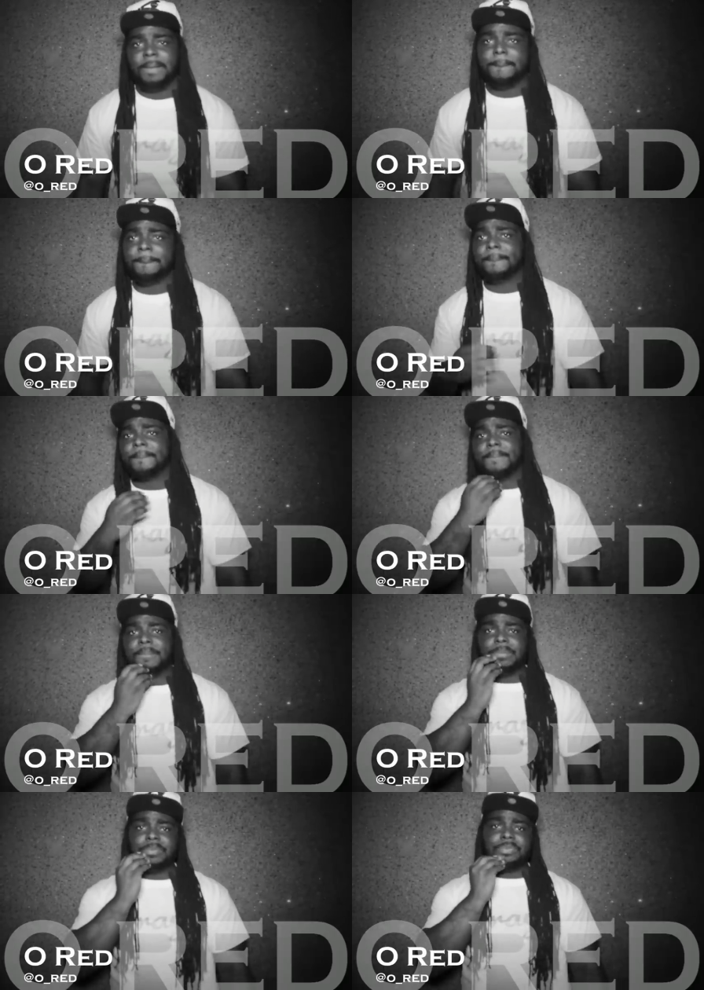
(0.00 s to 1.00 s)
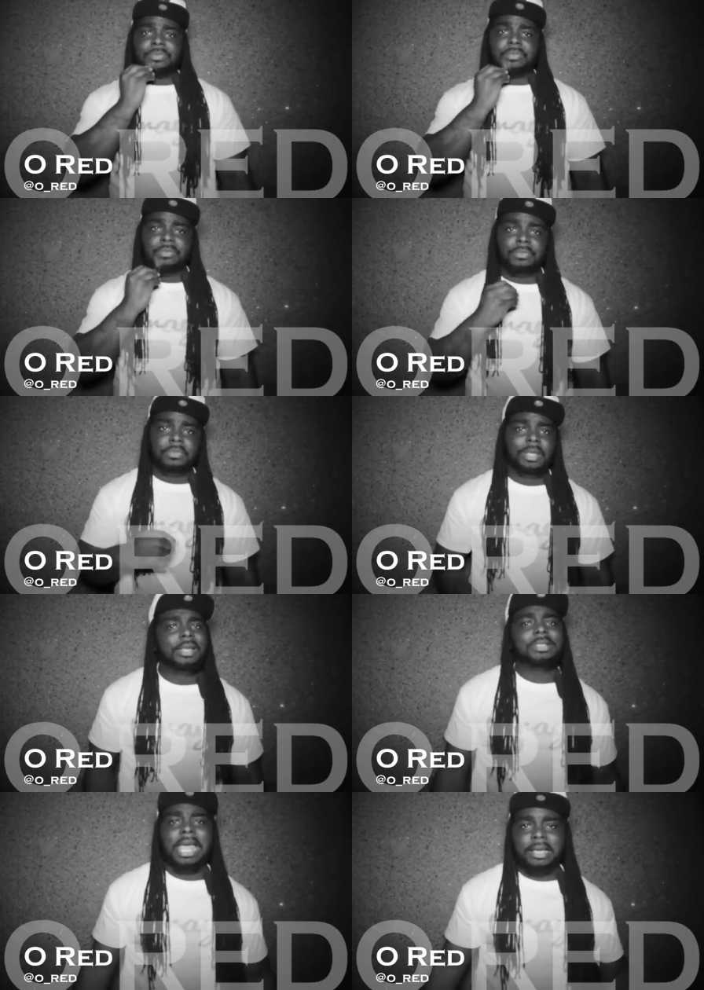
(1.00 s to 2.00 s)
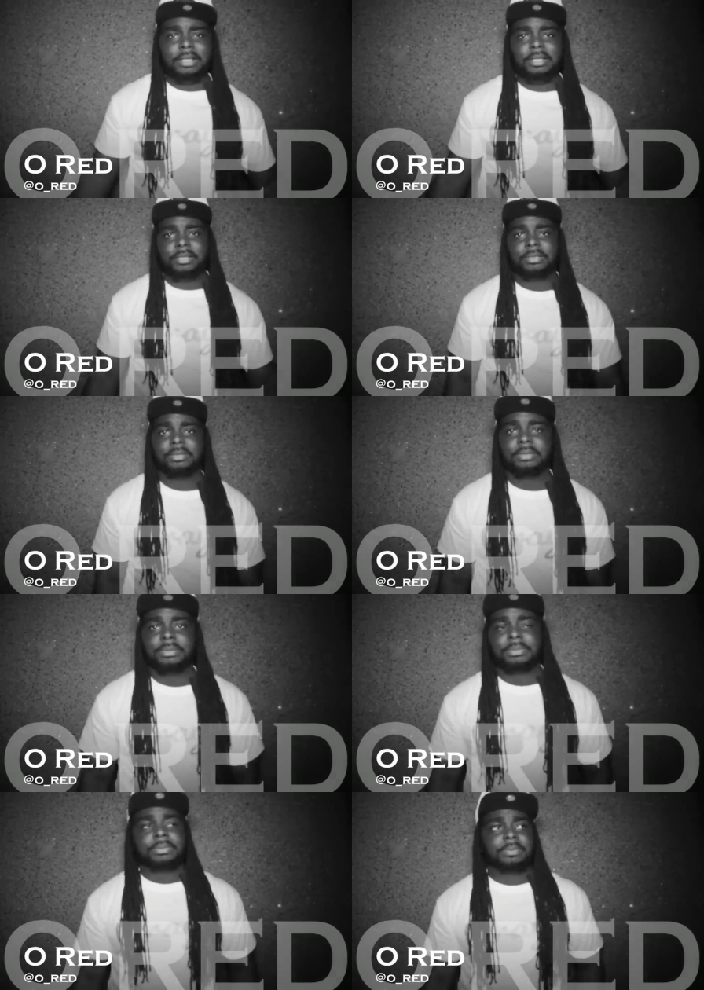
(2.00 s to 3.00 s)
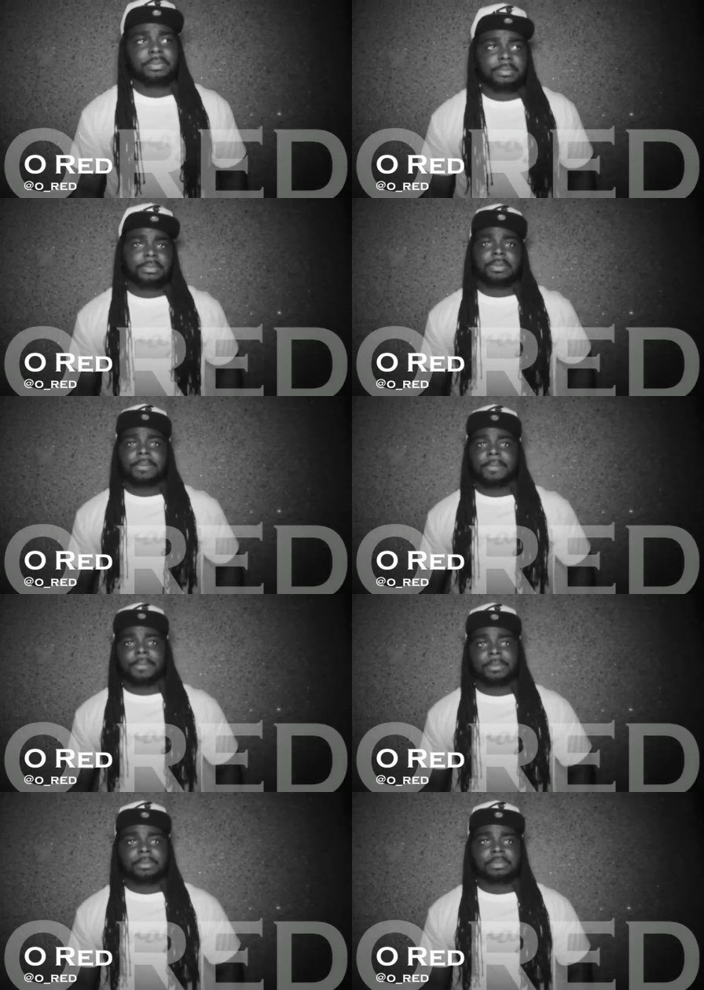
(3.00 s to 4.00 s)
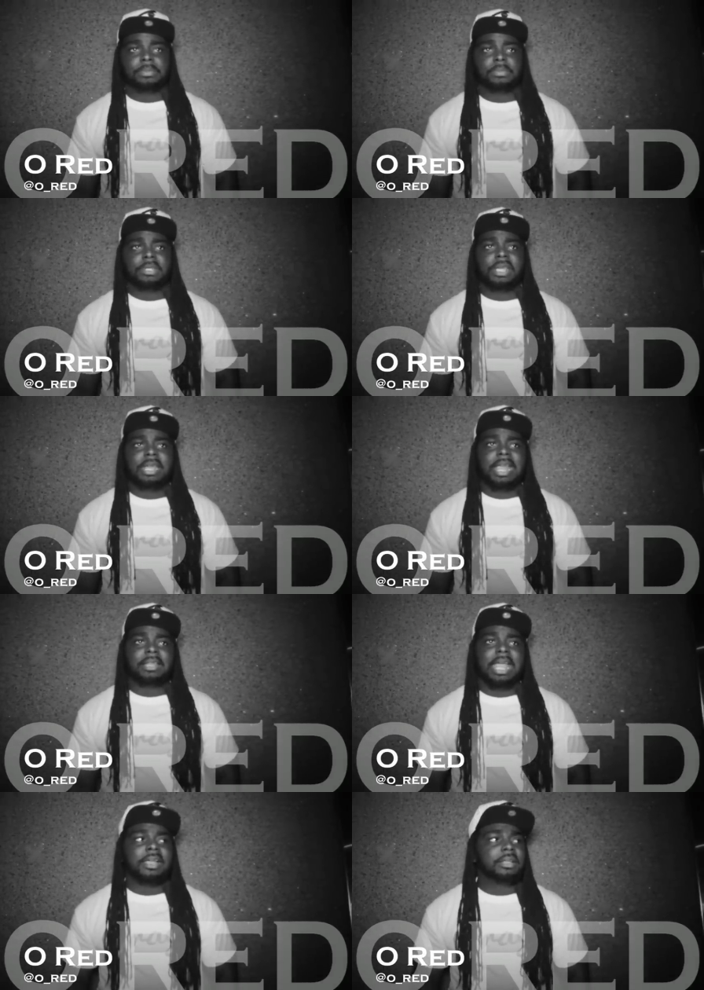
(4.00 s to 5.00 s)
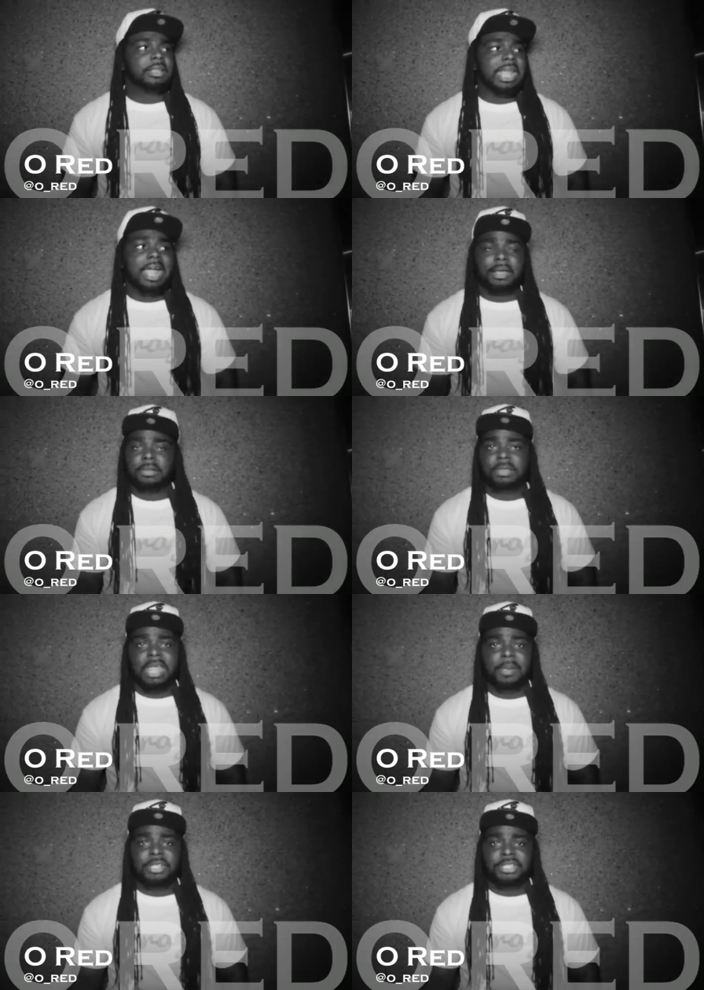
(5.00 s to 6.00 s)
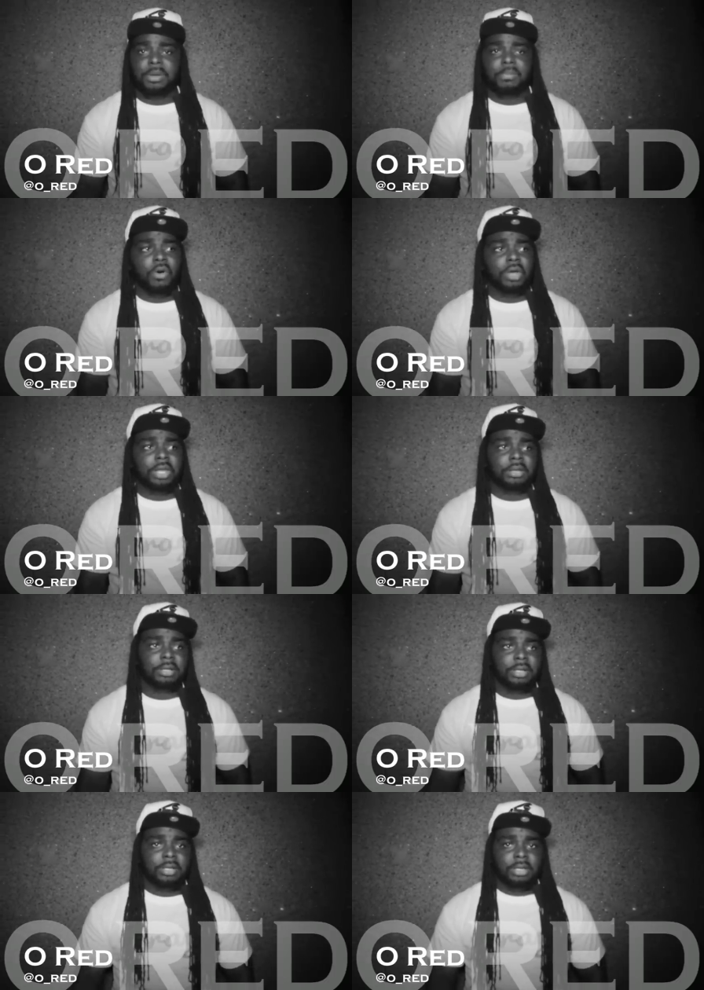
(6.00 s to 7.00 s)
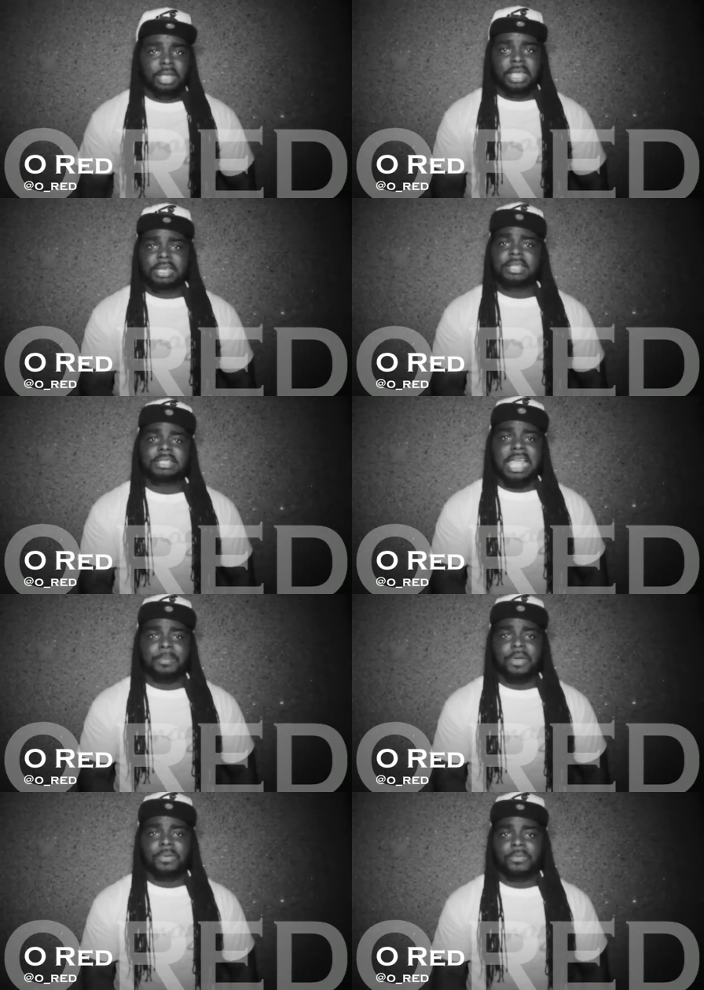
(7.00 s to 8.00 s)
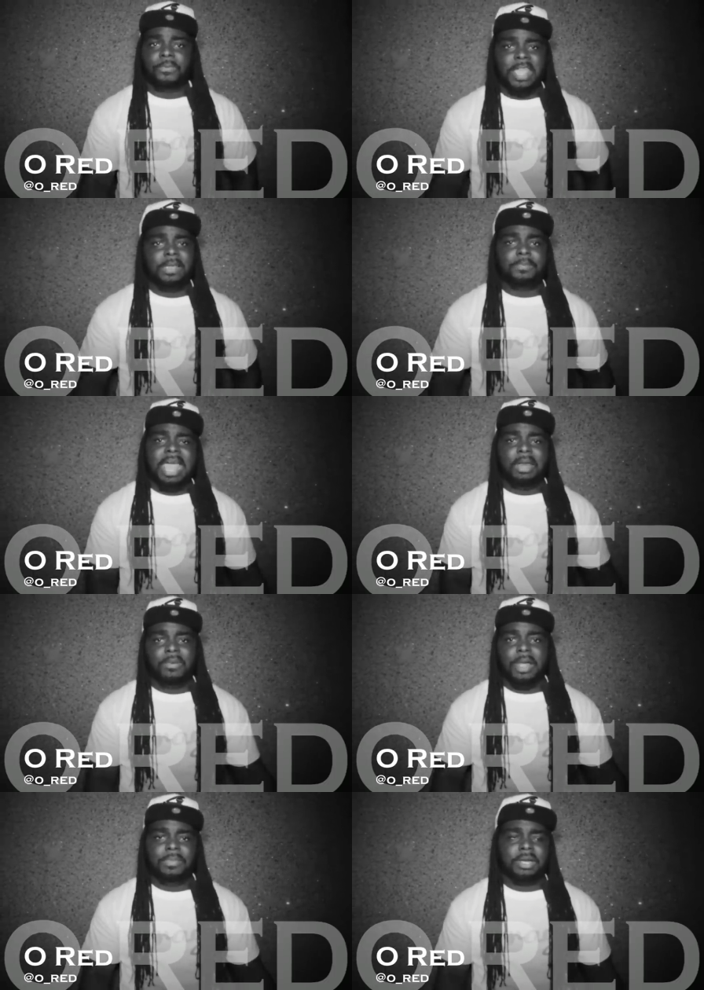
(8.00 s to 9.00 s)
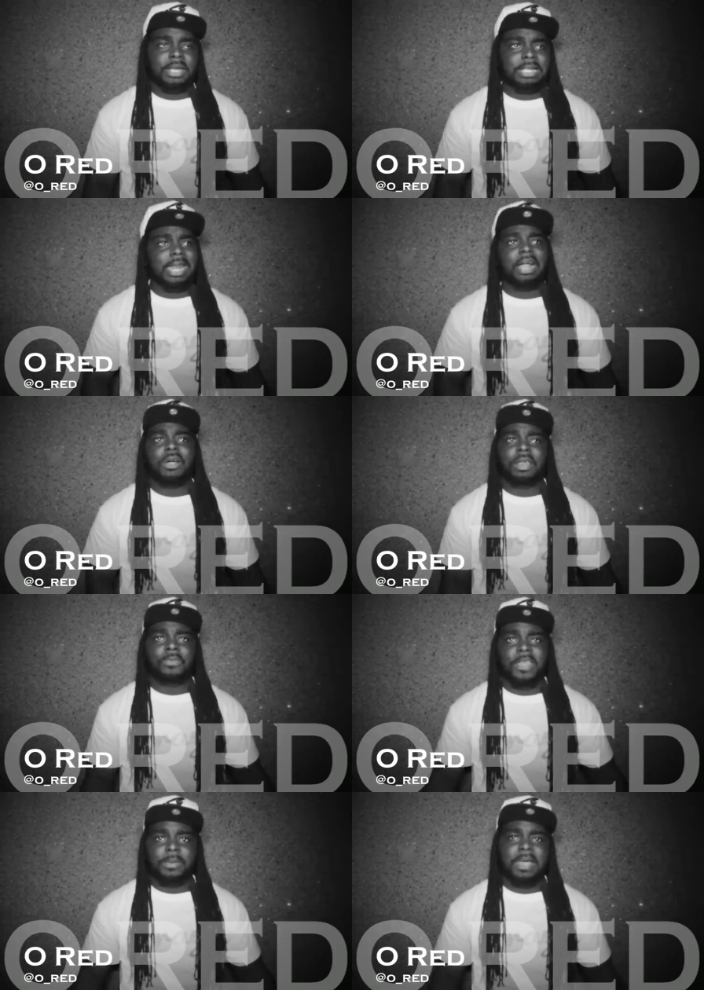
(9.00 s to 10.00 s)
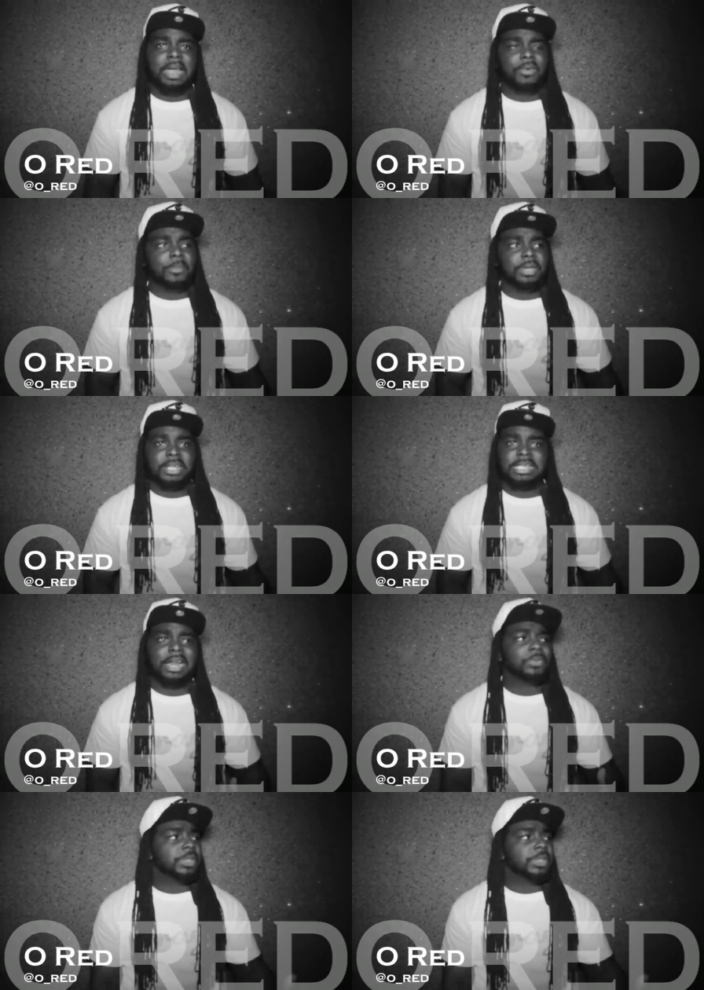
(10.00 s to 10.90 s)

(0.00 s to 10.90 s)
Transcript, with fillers: Well, not trying to get sued. Exactly that's what happens. Yeah, that that could that could damage them more than any type of fake bad rep because and I call it fake bad rep because I don't